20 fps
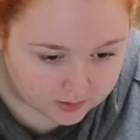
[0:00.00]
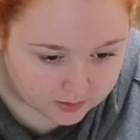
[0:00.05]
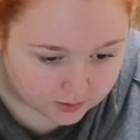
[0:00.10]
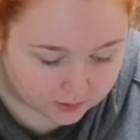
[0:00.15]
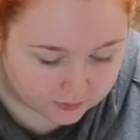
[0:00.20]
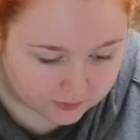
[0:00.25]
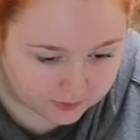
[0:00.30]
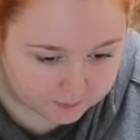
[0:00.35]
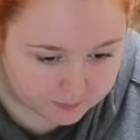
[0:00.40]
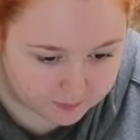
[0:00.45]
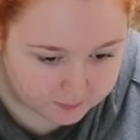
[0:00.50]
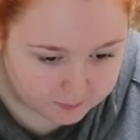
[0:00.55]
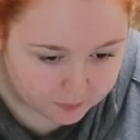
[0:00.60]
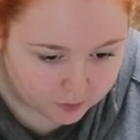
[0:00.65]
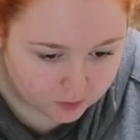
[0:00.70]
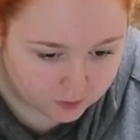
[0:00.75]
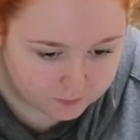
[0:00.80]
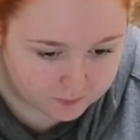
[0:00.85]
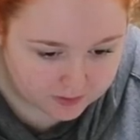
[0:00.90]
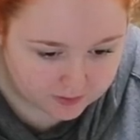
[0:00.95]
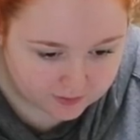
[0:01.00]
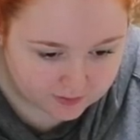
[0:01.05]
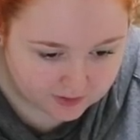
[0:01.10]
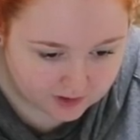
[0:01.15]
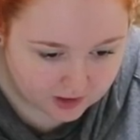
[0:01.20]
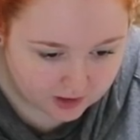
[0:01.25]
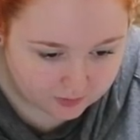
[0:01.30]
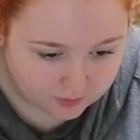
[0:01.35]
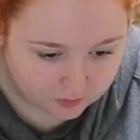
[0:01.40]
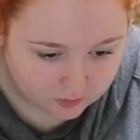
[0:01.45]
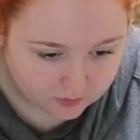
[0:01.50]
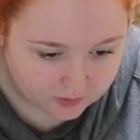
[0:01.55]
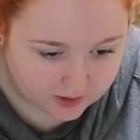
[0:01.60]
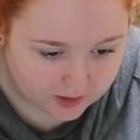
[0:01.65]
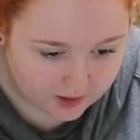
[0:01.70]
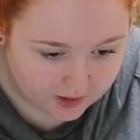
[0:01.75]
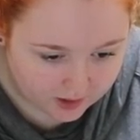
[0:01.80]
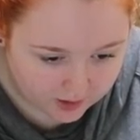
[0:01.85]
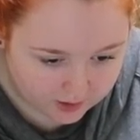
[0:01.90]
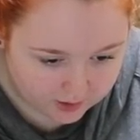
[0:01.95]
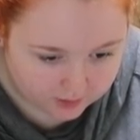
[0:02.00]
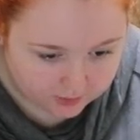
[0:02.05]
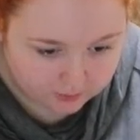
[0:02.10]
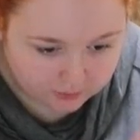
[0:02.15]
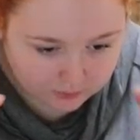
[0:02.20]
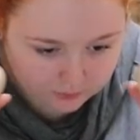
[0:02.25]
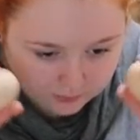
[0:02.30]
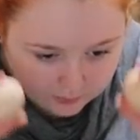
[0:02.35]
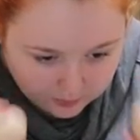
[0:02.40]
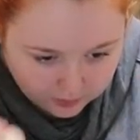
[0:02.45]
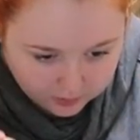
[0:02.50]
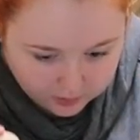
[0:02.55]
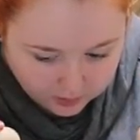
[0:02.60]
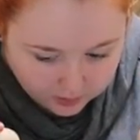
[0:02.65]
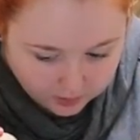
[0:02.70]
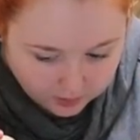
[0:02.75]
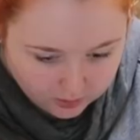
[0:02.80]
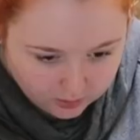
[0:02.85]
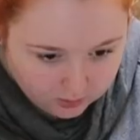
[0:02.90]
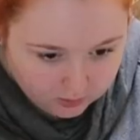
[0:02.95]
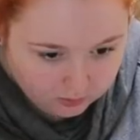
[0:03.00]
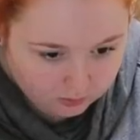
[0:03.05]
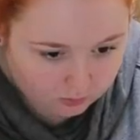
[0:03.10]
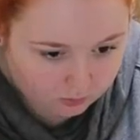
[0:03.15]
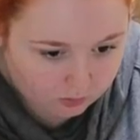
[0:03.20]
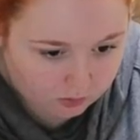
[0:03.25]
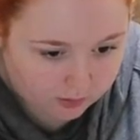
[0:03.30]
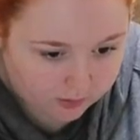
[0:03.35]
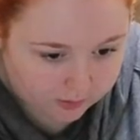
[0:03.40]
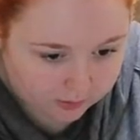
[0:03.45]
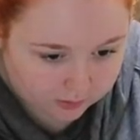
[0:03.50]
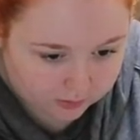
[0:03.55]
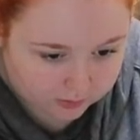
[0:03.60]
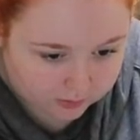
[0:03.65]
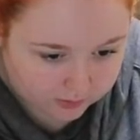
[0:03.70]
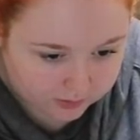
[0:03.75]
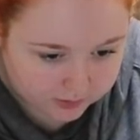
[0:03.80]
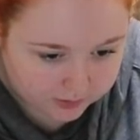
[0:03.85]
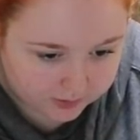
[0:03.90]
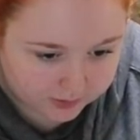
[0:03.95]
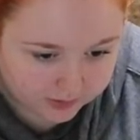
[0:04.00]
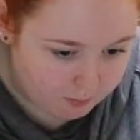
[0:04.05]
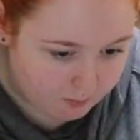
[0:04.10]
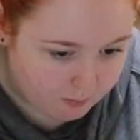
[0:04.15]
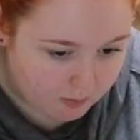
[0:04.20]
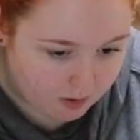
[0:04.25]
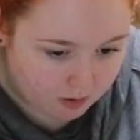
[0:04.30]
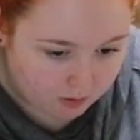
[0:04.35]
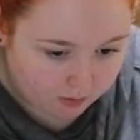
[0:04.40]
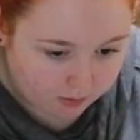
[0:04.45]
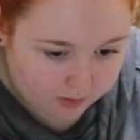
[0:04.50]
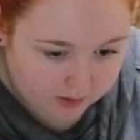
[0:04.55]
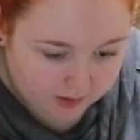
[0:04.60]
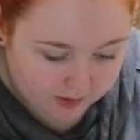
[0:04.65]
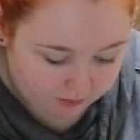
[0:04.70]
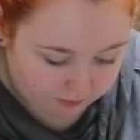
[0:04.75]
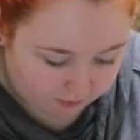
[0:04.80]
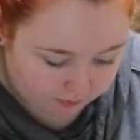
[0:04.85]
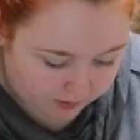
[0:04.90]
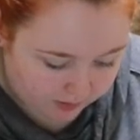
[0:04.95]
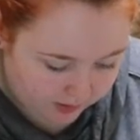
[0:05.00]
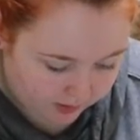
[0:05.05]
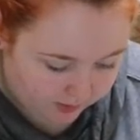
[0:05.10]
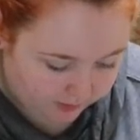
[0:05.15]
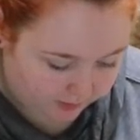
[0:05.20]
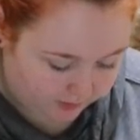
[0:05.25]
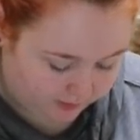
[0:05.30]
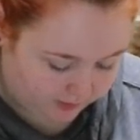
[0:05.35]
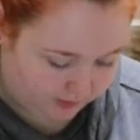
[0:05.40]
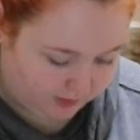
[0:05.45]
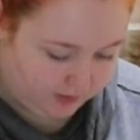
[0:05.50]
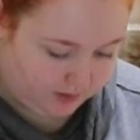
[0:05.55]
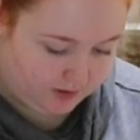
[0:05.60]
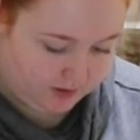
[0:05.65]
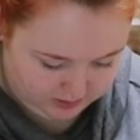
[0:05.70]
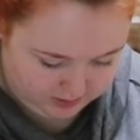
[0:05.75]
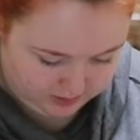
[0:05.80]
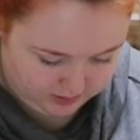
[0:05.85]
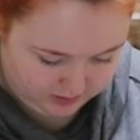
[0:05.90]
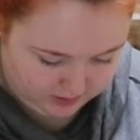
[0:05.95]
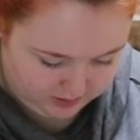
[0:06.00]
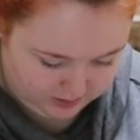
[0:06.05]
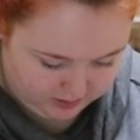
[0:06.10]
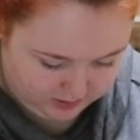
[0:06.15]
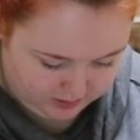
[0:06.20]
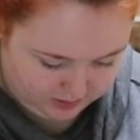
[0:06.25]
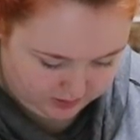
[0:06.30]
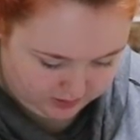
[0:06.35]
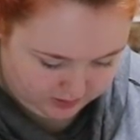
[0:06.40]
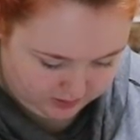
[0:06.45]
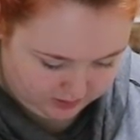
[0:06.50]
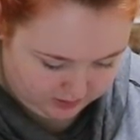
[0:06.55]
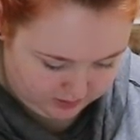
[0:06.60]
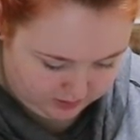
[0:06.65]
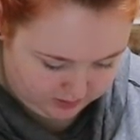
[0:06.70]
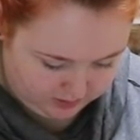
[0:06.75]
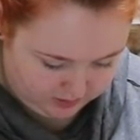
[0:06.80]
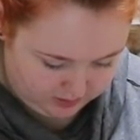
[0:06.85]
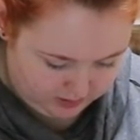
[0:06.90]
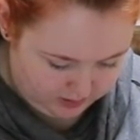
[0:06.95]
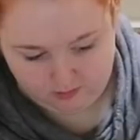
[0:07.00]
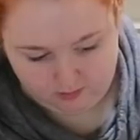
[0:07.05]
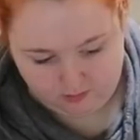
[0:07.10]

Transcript: In a separate bowl, beat together the eggs, oil, milk, and vanilla. Wow.